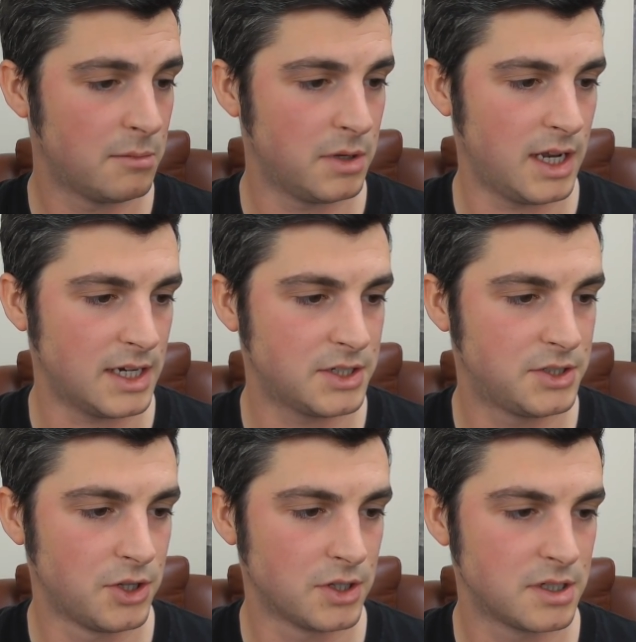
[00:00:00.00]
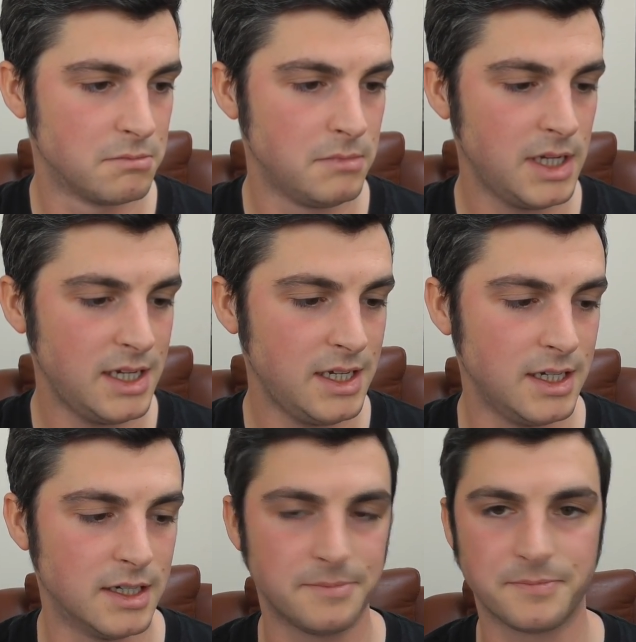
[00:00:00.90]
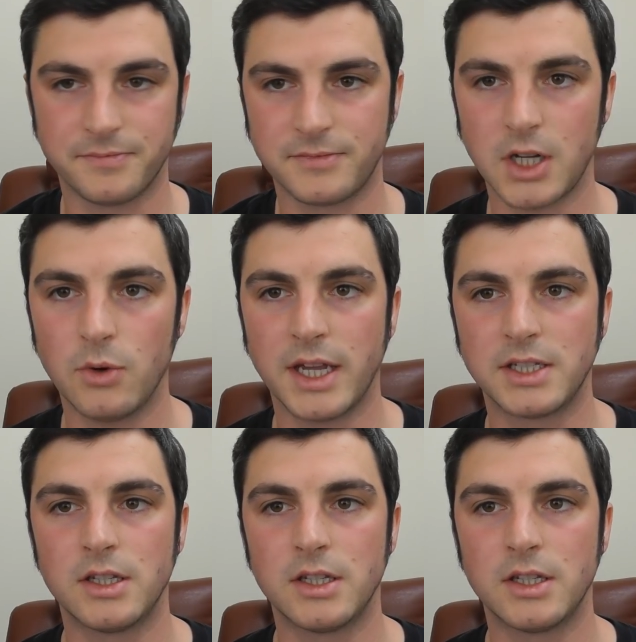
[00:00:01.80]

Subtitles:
But that's just me. Okay,